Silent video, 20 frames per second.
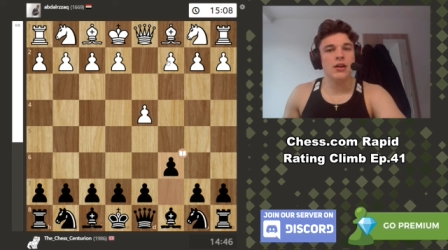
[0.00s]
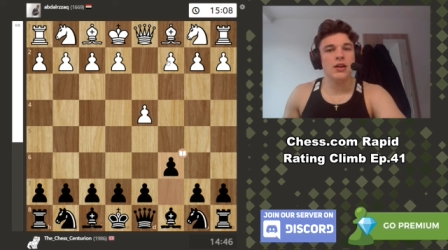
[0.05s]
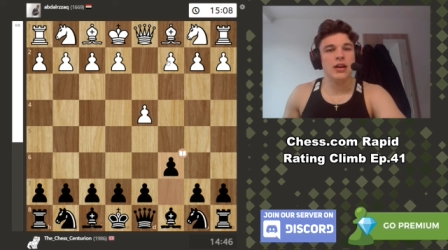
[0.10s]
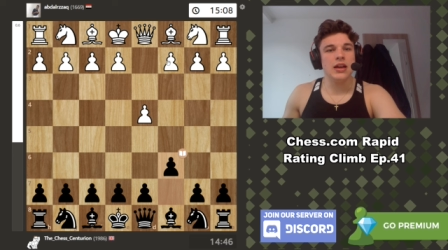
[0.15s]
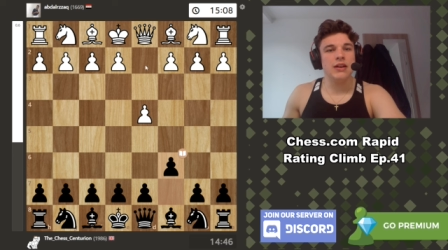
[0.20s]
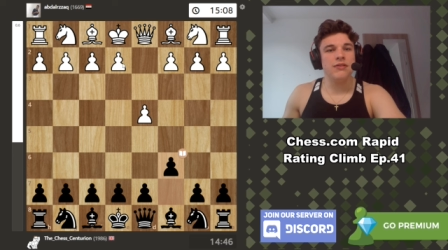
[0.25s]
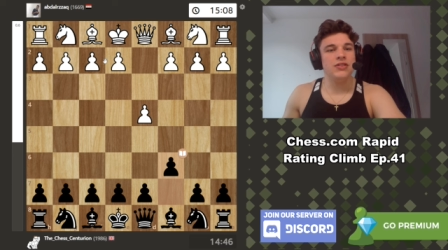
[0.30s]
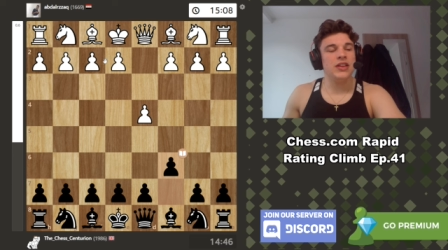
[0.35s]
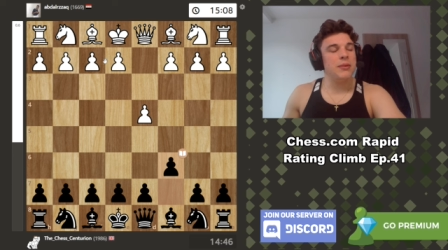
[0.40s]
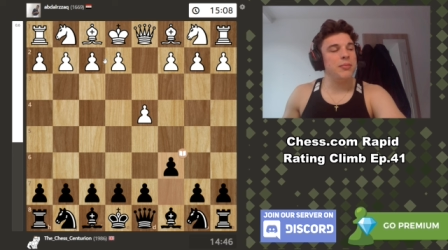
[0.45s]

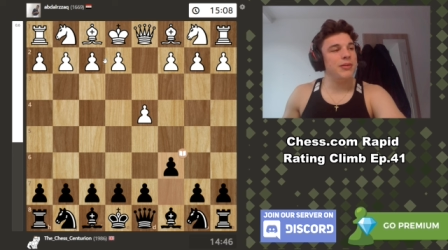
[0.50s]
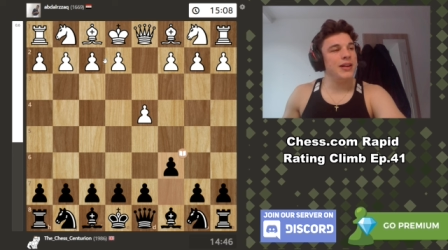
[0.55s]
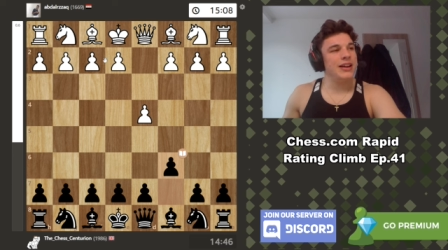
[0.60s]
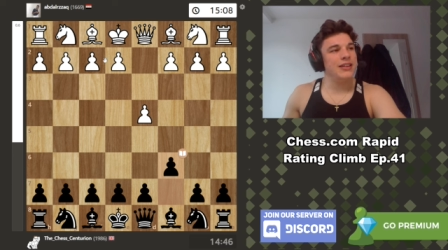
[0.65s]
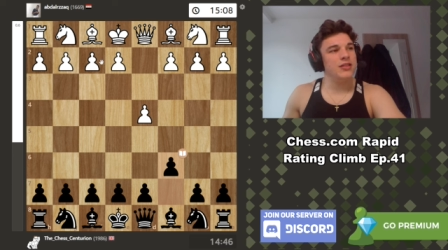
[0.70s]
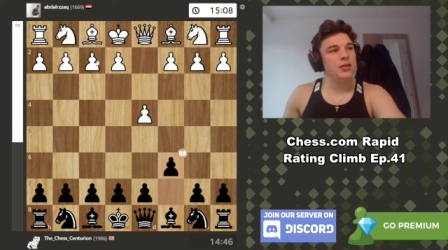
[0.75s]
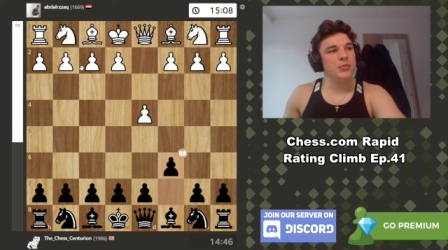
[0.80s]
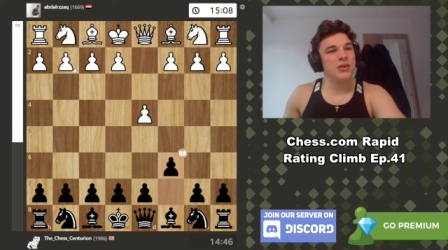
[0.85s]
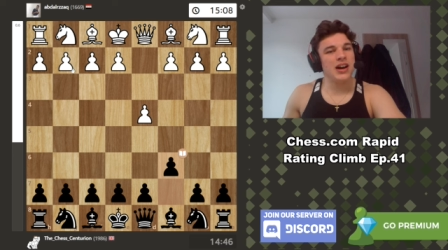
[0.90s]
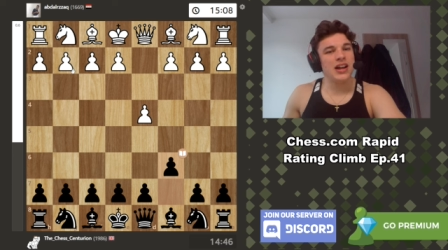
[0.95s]
if they play
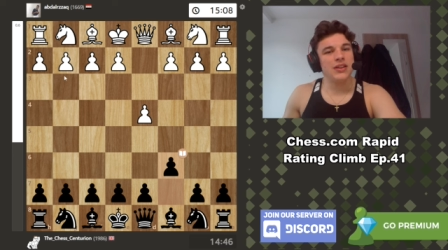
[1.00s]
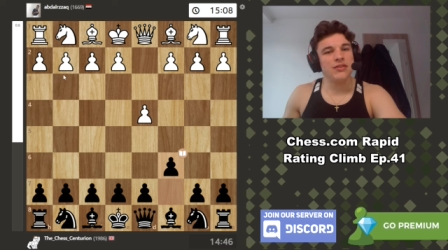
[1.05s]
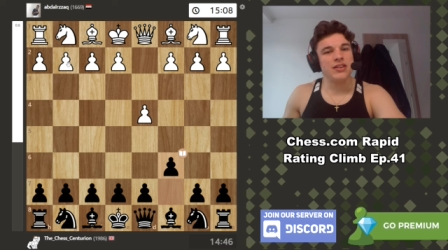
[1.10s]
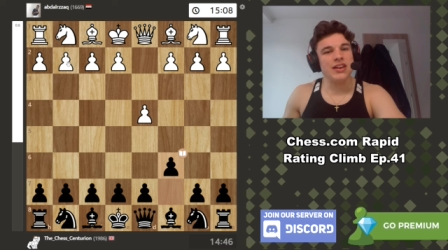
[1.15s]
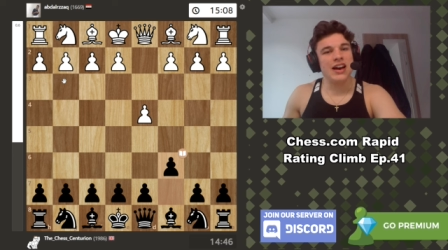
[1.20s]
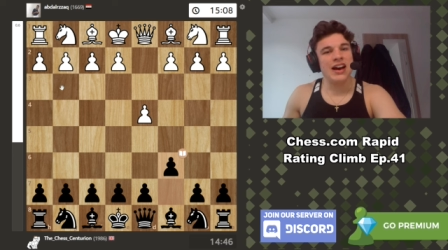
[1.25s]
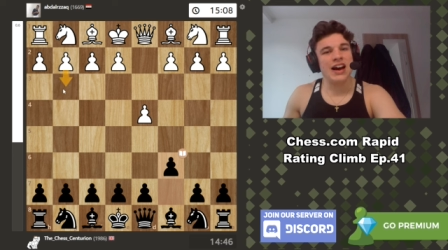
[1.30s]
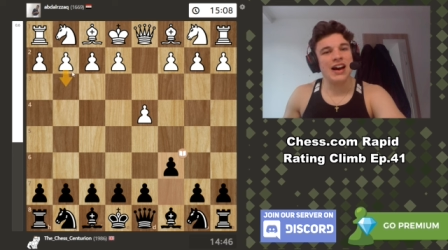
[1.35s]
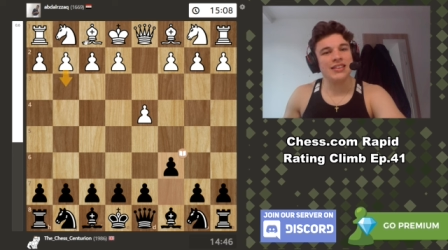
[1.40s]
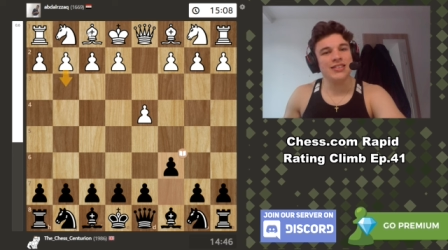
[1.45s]
some kind of
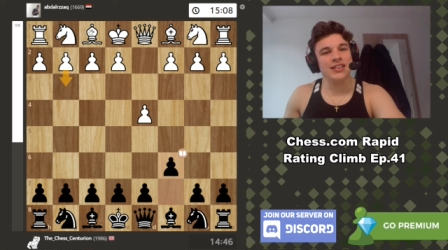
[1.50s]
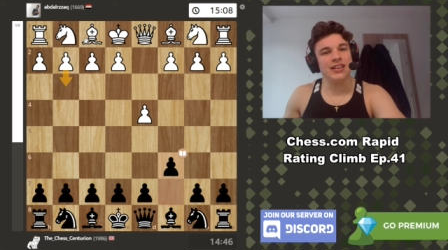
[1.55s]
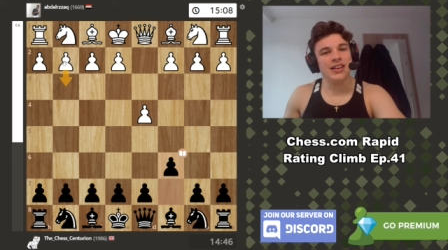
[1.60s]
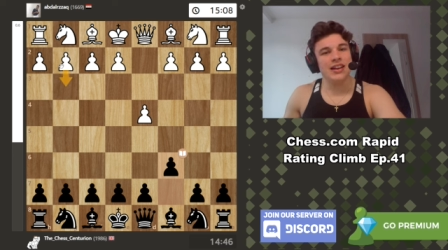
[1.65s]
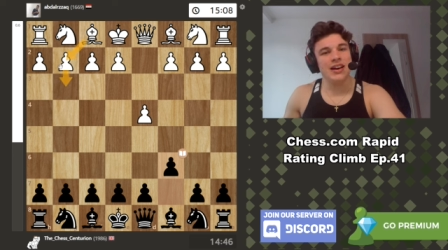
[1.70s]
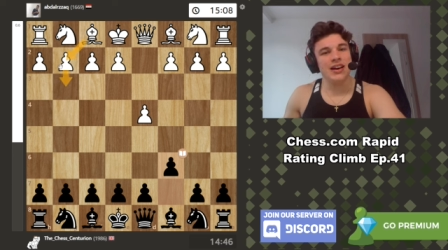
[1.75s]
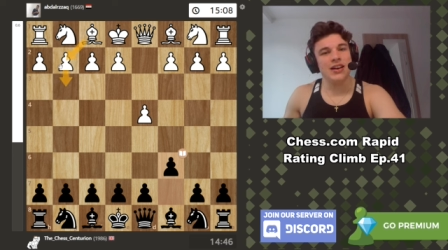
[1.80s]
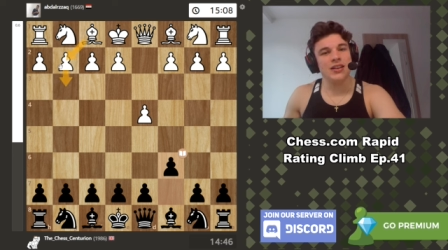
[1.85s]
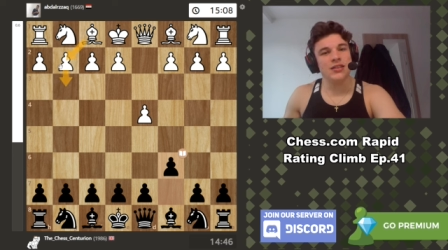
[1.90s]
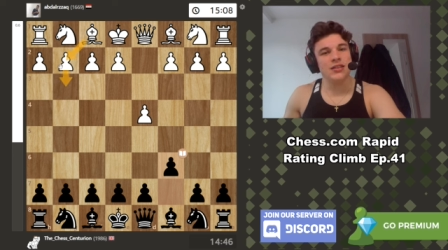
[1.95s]

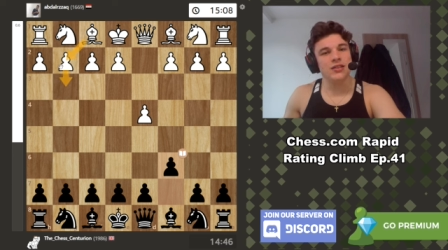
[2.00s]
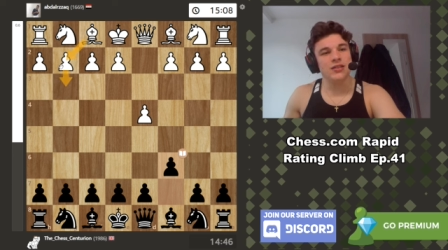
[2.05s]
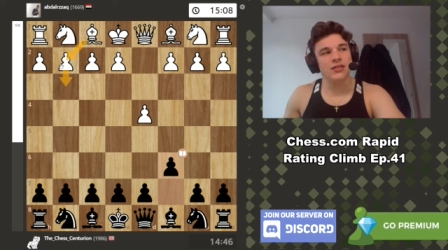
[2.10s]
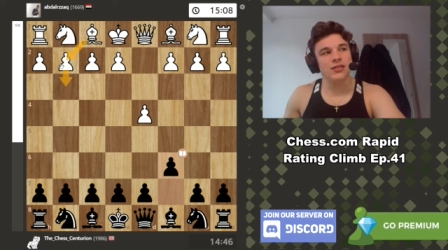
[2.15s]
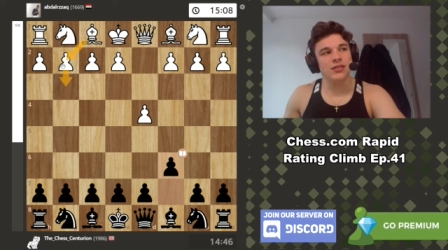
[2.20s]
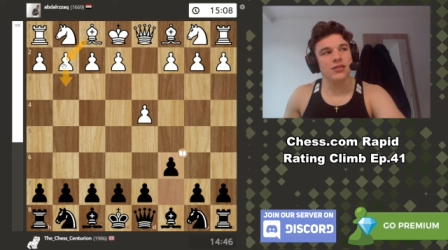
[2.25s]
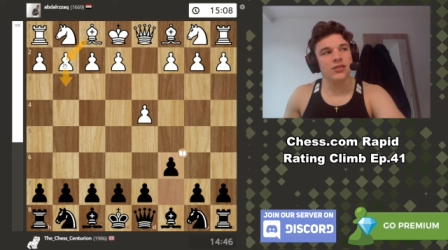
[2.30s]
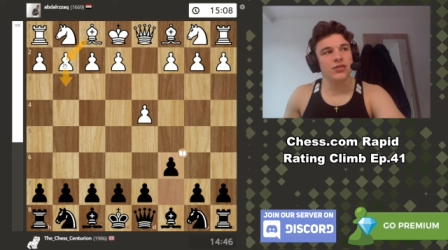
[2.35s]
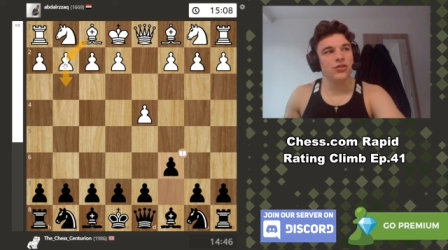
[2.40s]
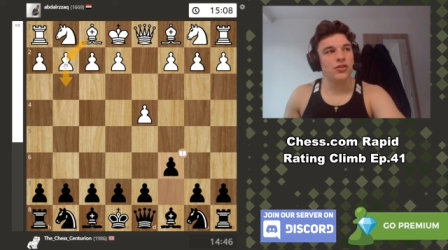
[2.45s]
Catalan
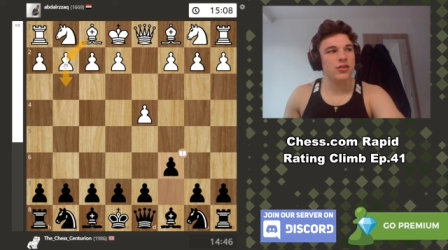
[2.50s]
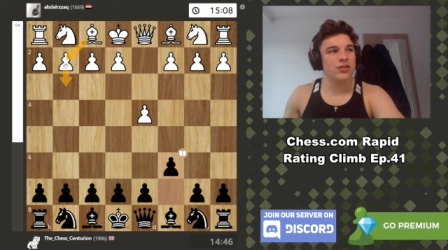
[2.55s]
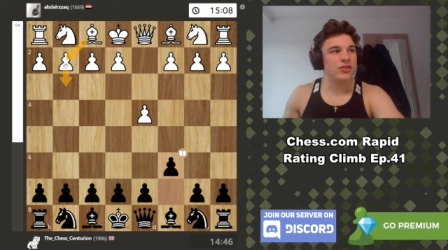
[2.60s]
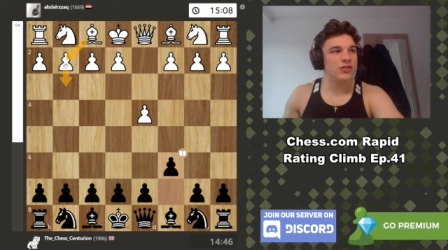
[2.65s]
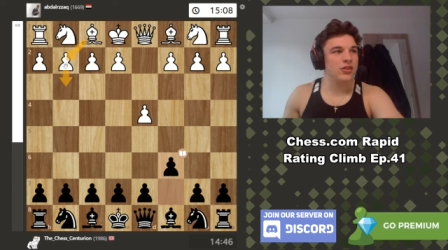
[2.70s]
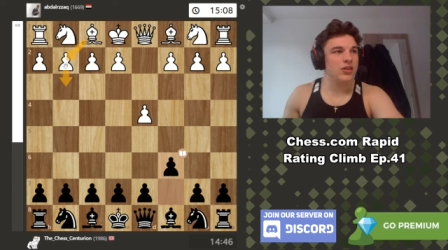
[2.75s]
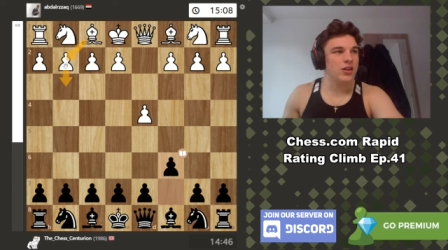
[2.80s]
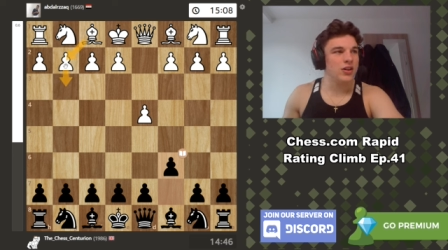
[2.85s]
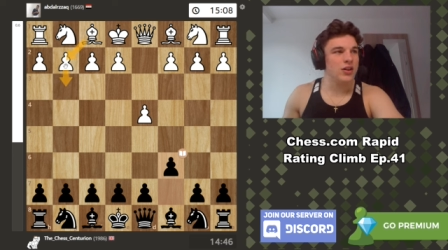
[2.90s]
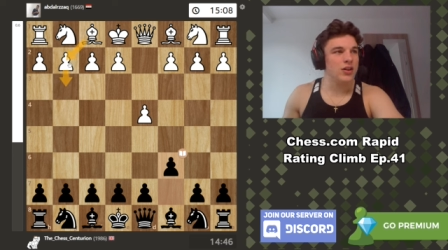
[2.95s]

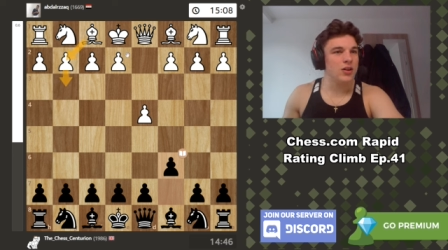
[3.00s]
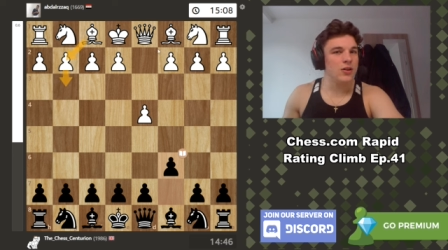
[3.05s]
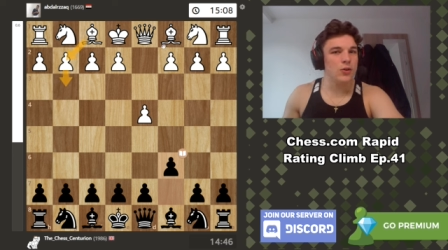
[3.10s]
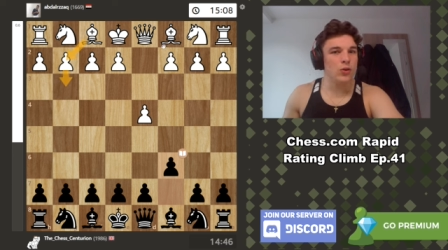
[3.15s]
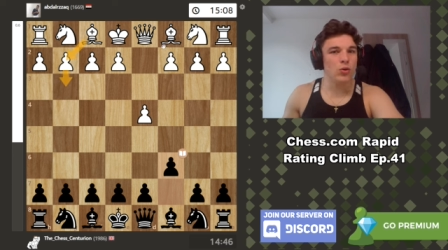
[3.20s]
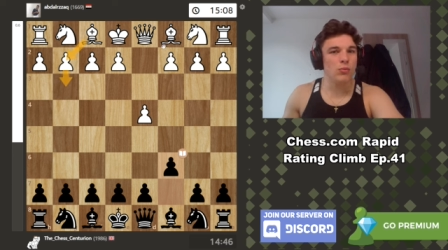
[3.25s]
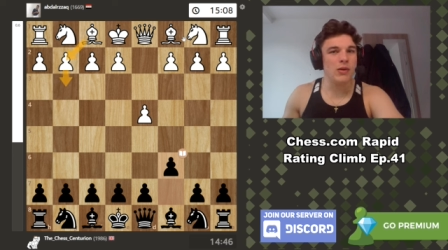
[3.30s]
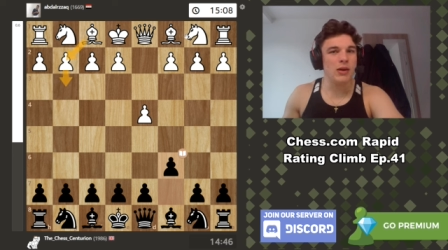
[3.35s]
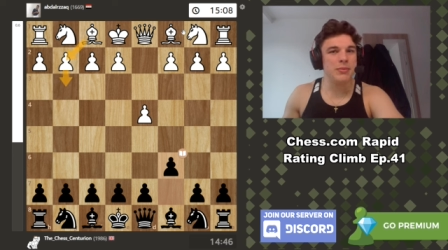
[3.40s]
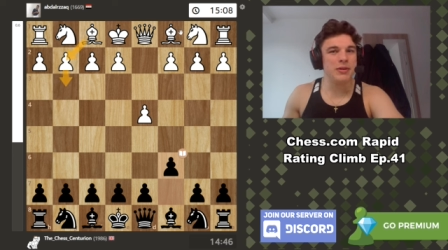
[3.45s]
structure
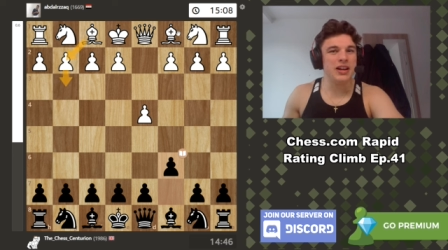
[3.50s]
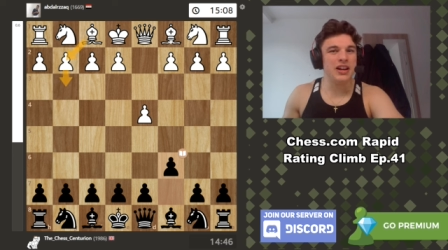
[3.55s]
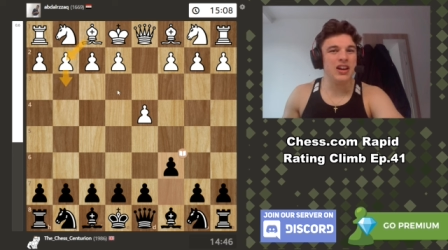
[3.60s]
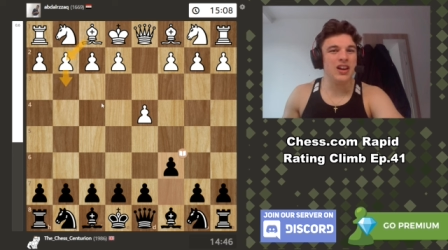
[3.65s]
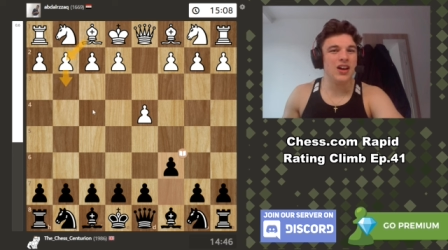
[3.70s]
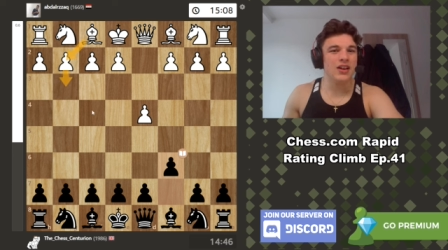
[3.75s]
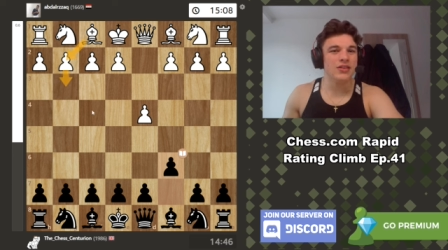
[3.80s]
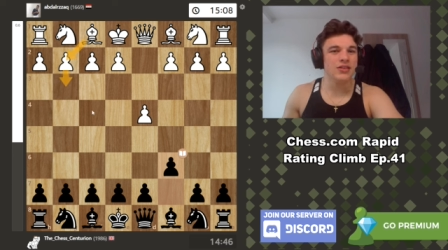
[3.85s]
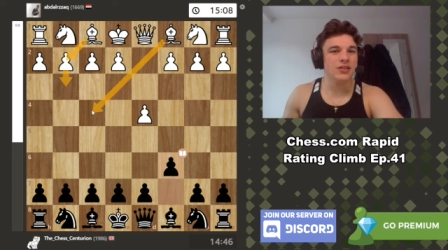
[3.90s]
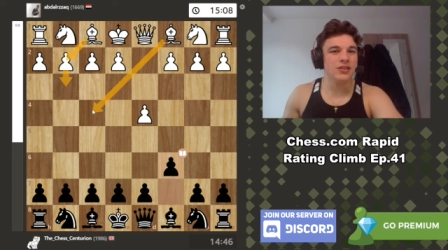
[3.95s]
or maybe a
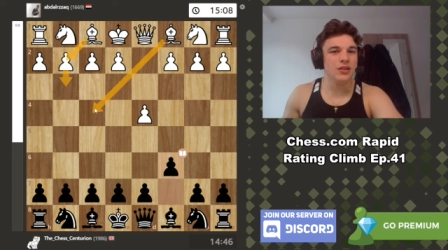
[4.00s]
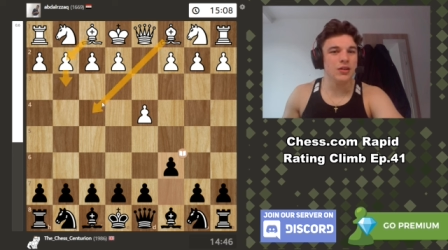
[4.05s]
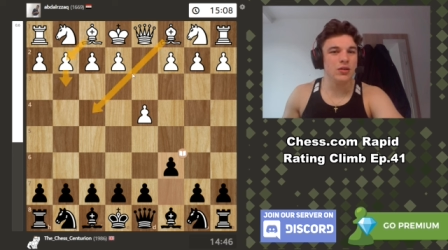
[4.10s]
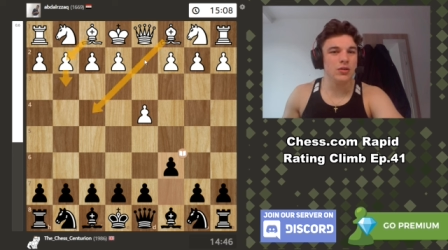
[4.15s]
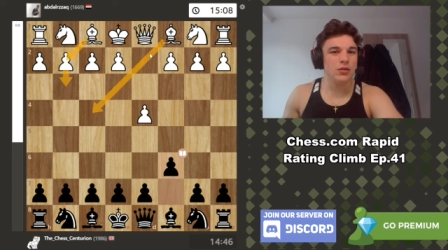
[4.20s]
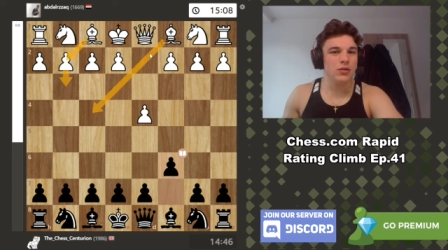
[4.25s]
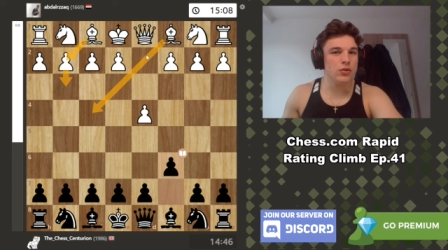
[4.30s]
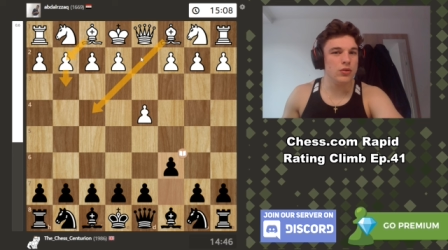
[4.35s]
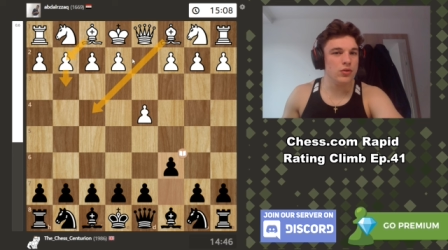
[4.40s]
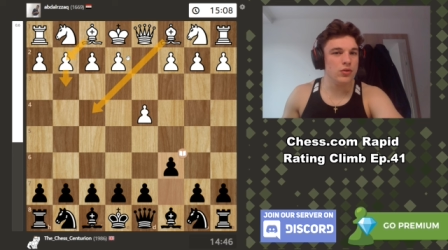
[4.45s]

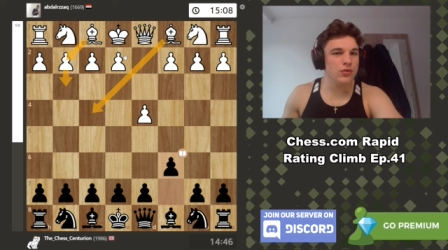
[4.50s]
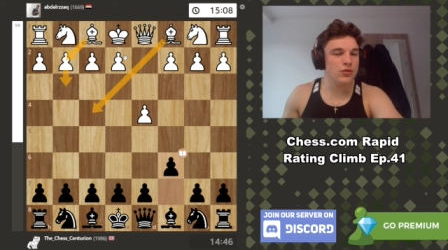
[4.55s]
London